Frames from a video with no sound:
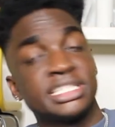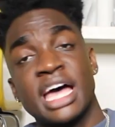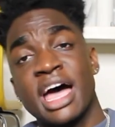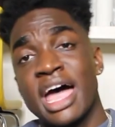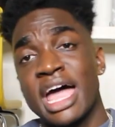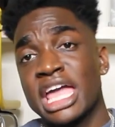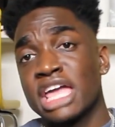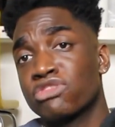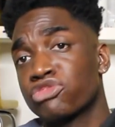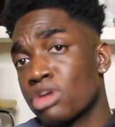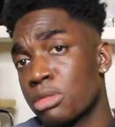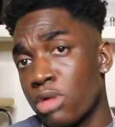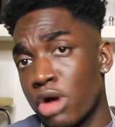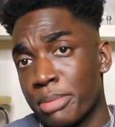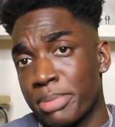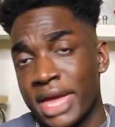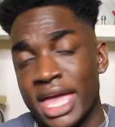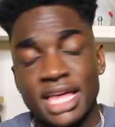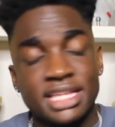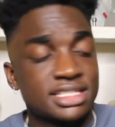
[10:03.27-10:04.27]
dying for
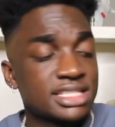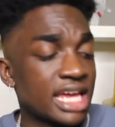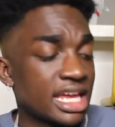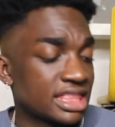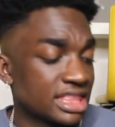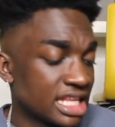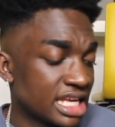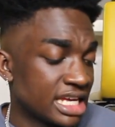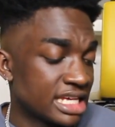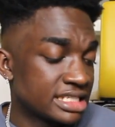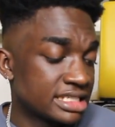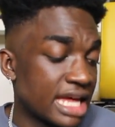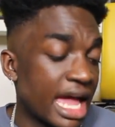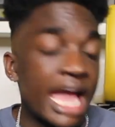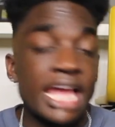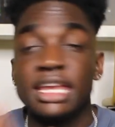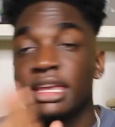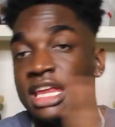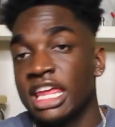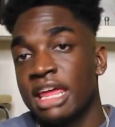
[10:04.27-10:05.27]
more pants like this.
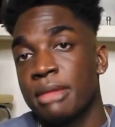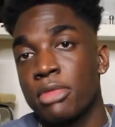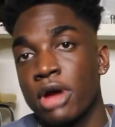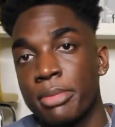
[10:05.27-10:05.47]
I need